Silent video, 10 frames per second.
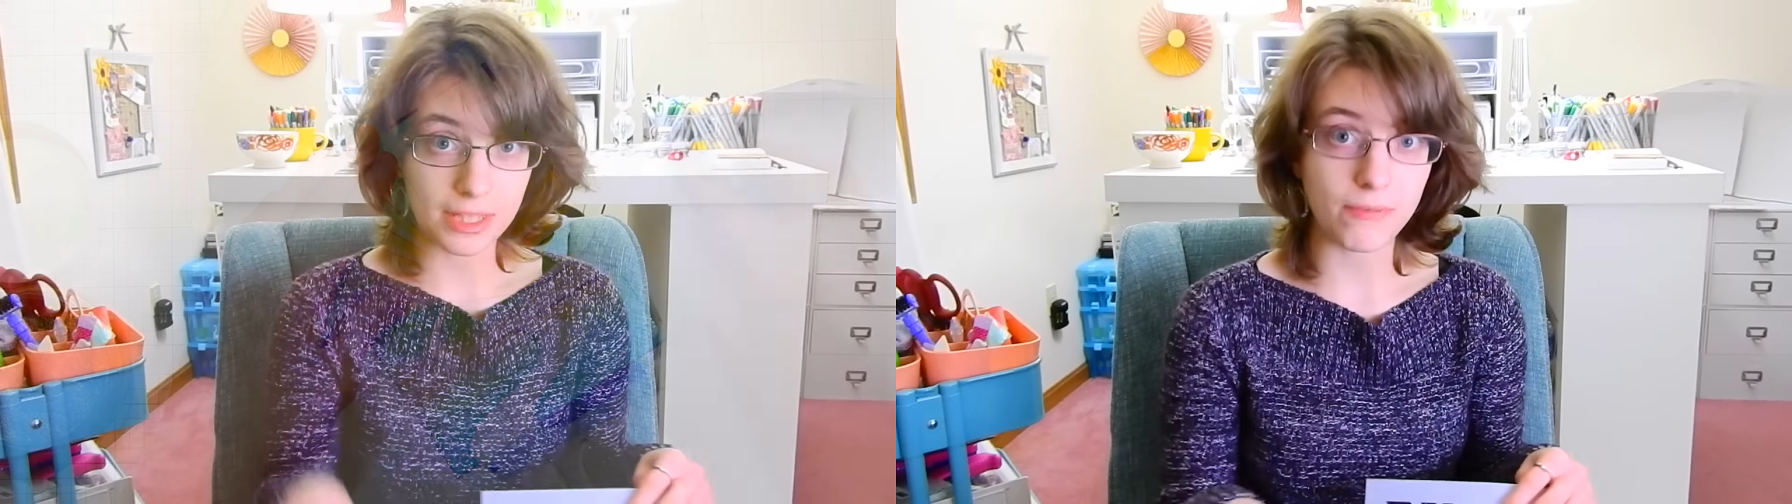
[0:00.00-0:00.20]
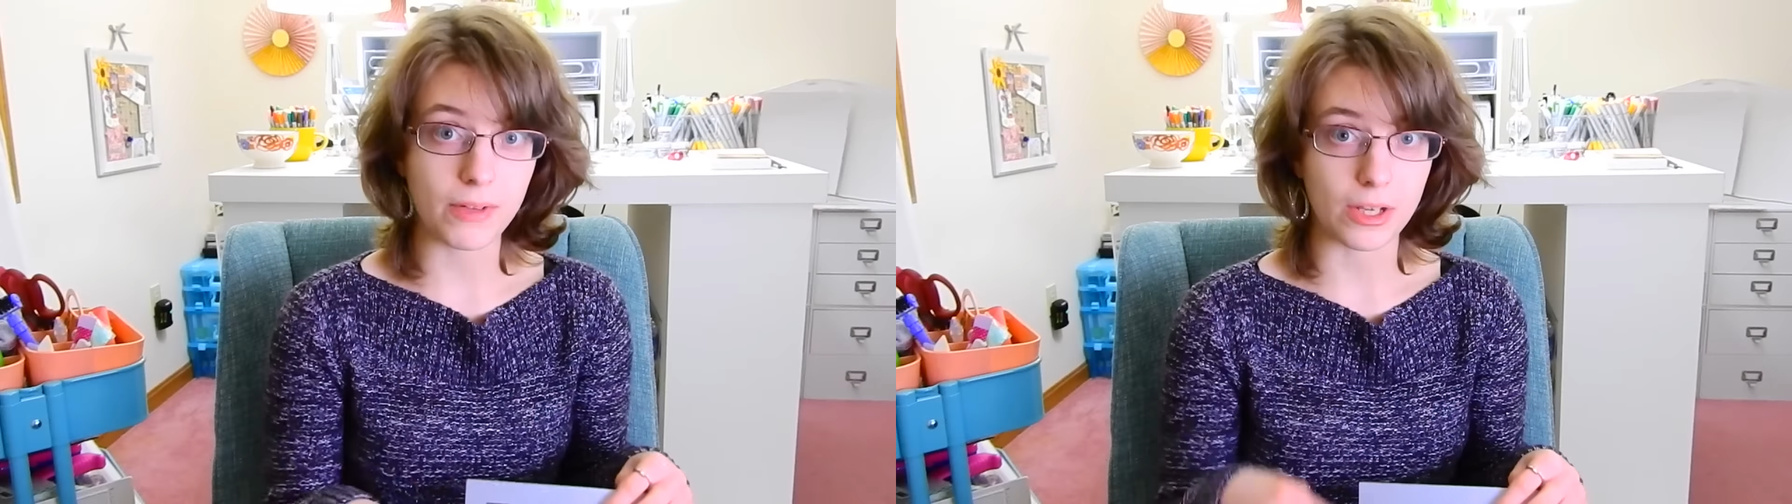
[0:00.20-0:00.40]

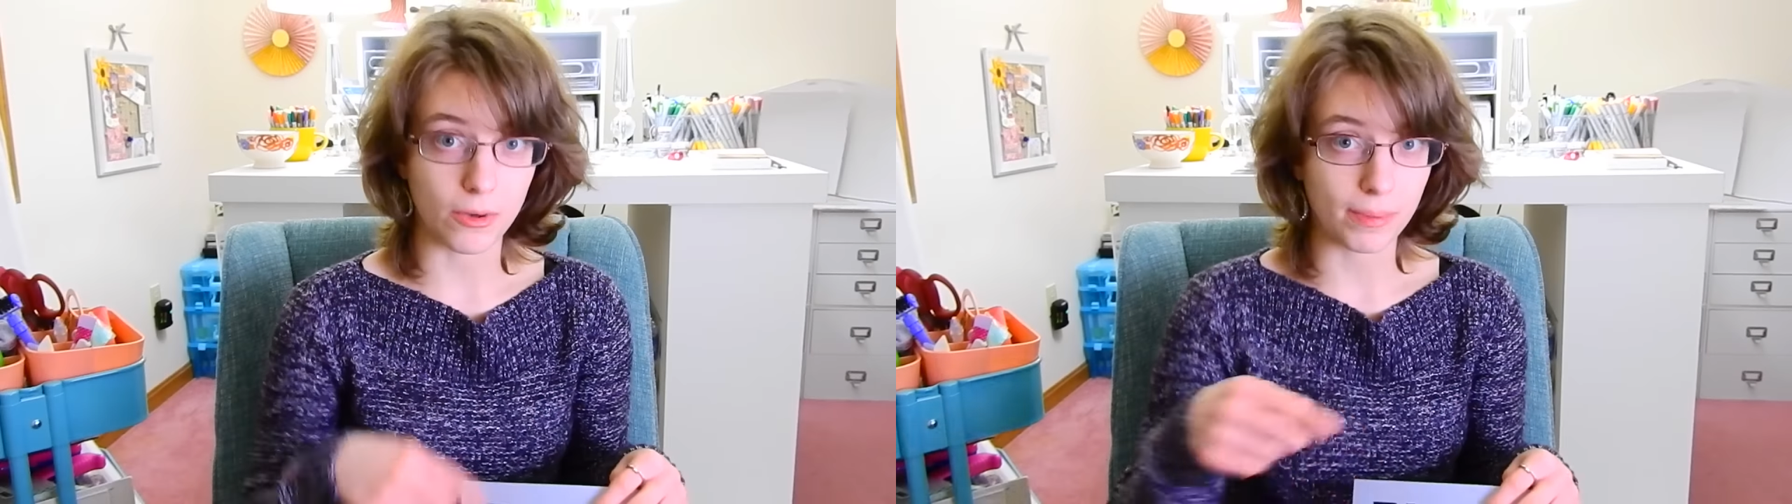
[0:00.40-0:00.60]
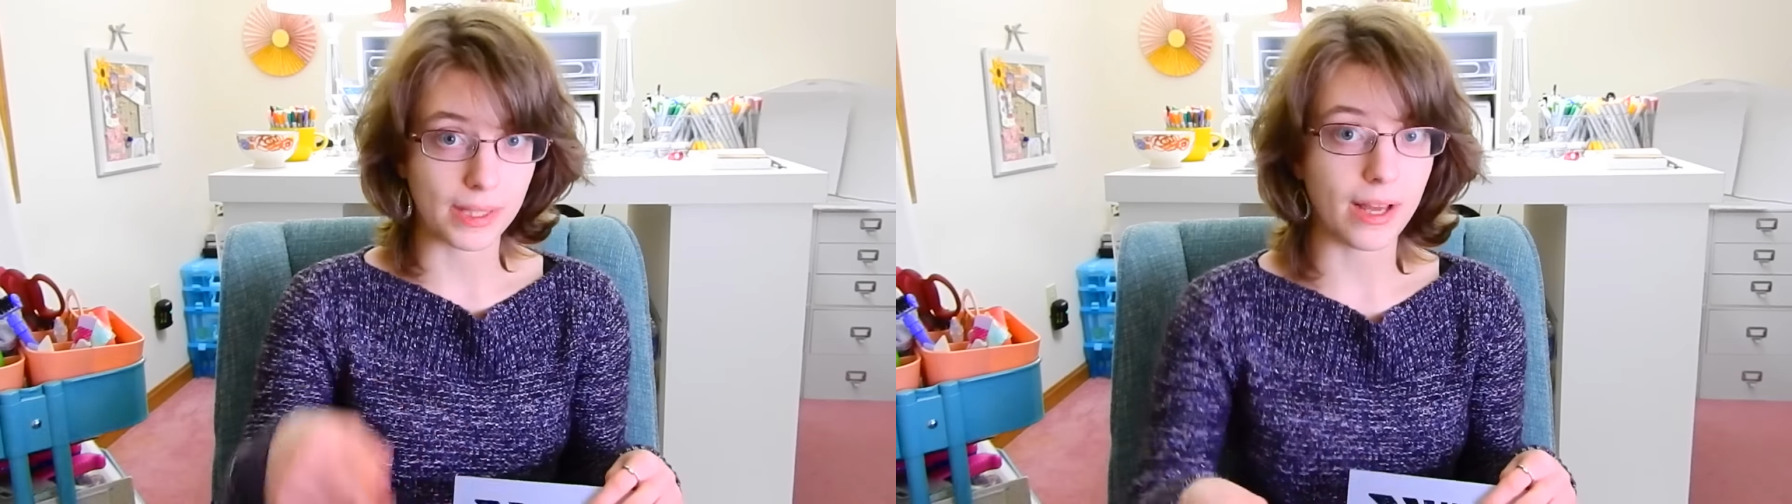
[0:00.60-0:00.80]
this
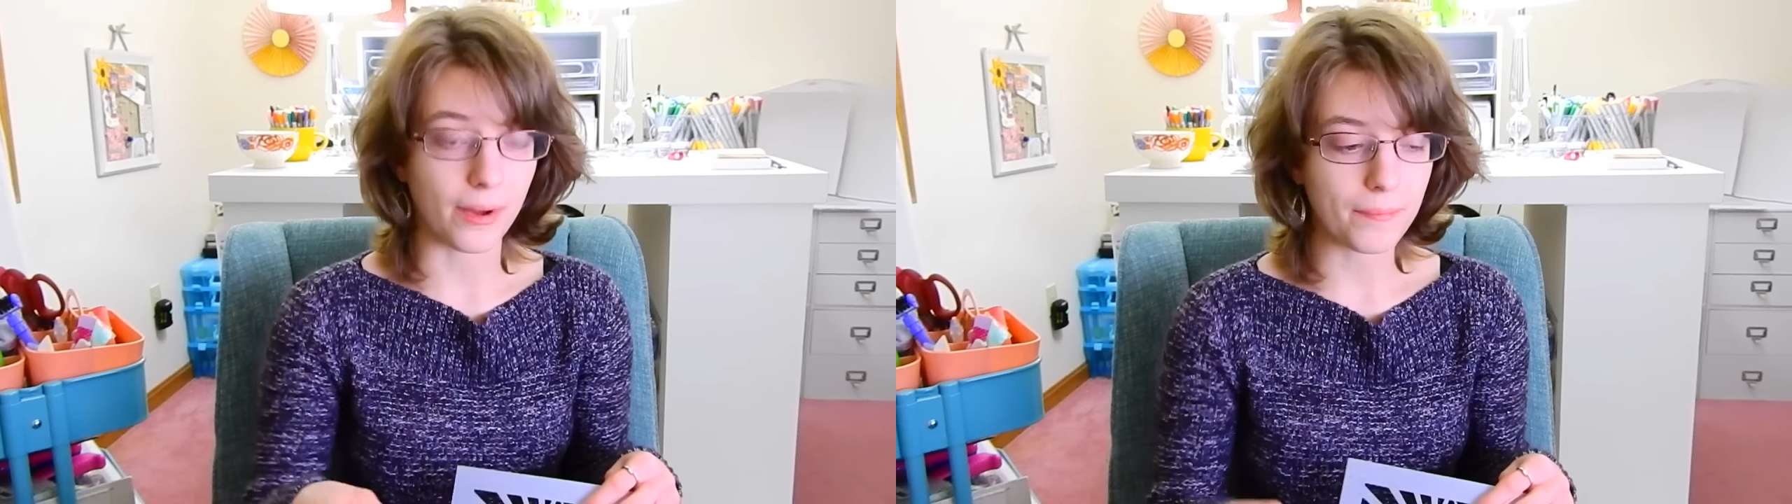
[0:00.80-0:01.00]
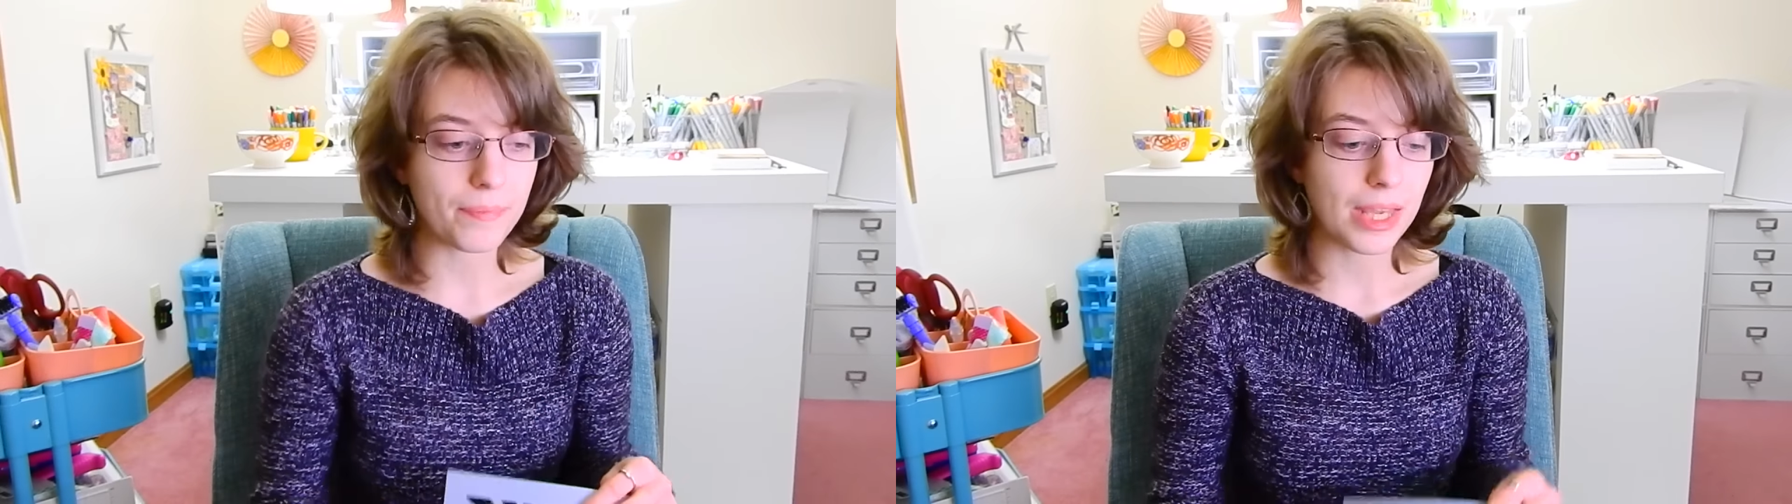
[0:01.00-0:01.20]
video
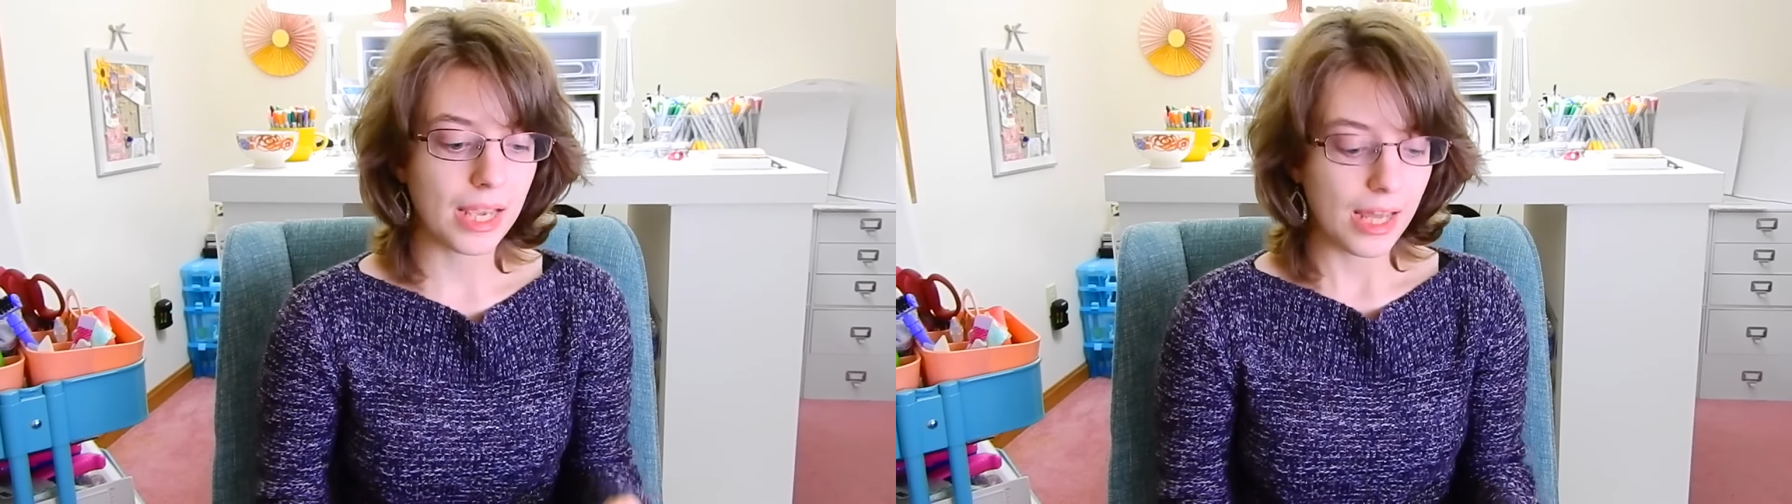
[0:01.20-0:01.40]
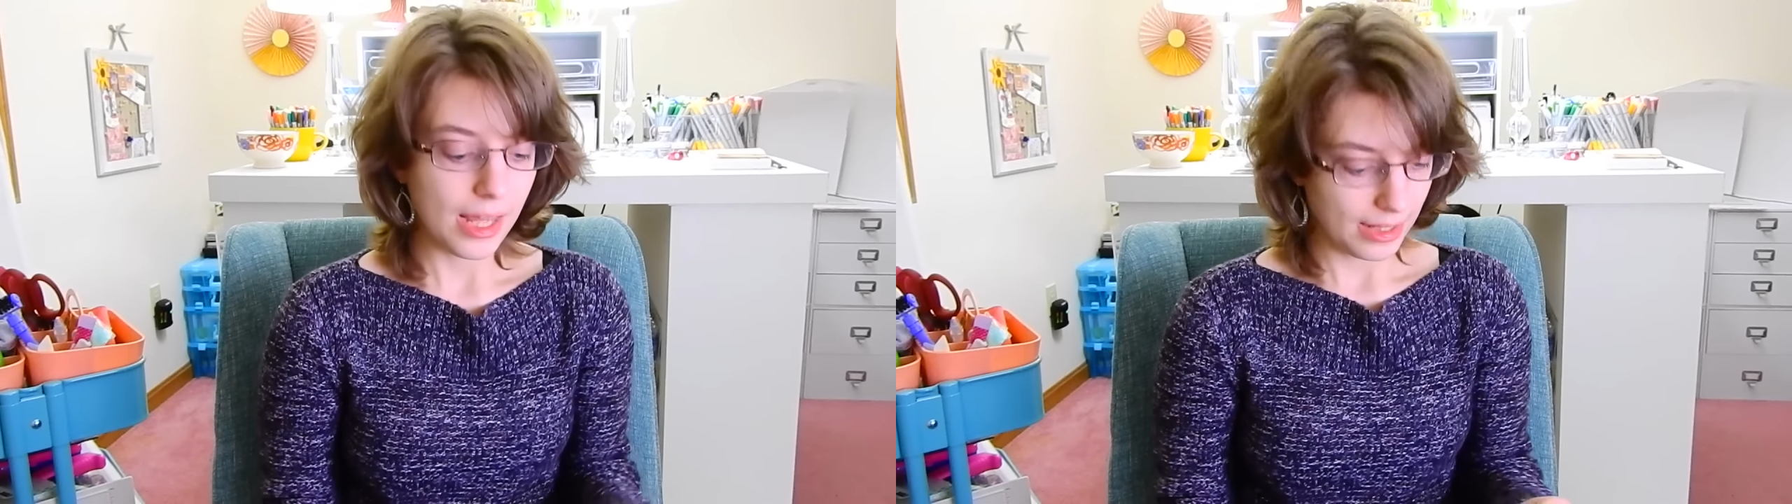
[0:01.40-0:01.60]
below.
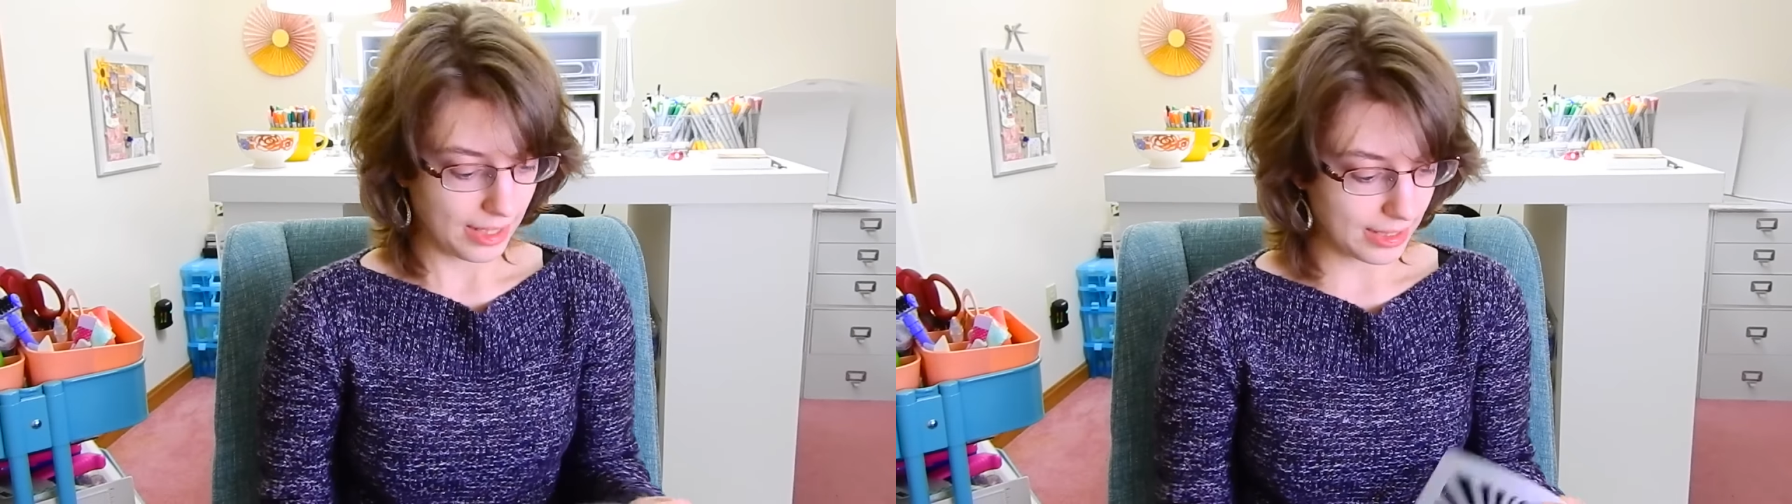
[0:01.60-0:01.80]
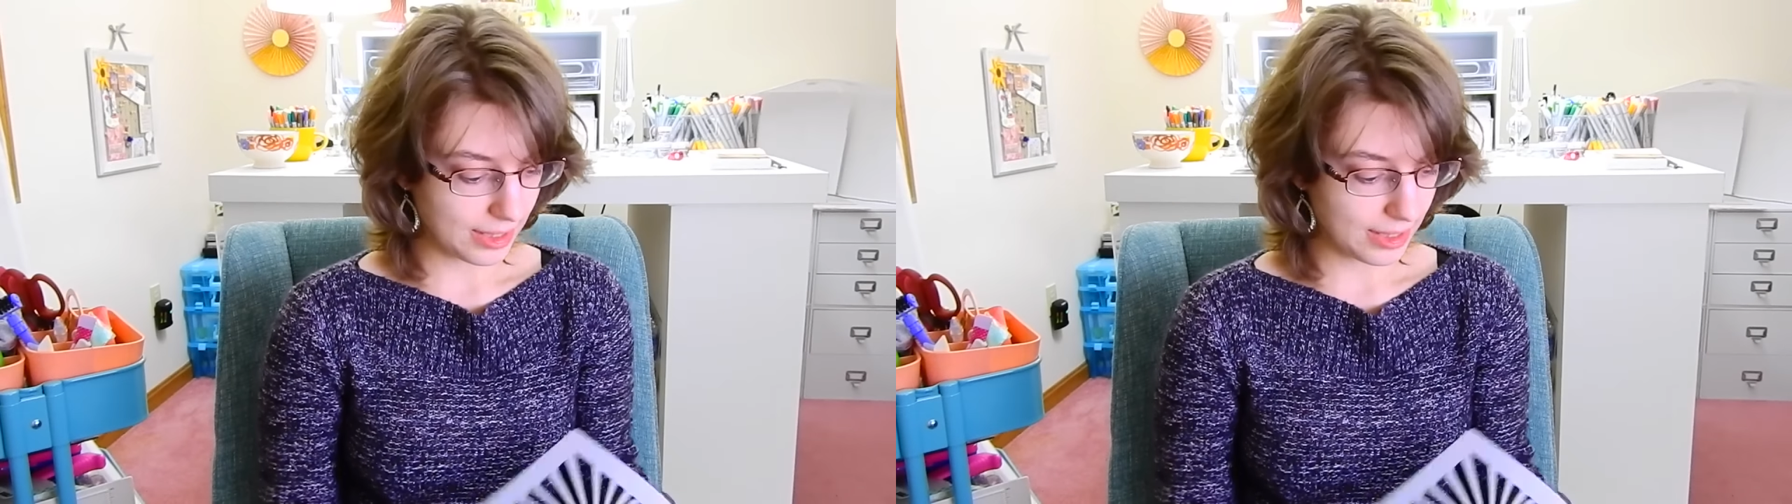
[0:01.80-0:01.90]
Now,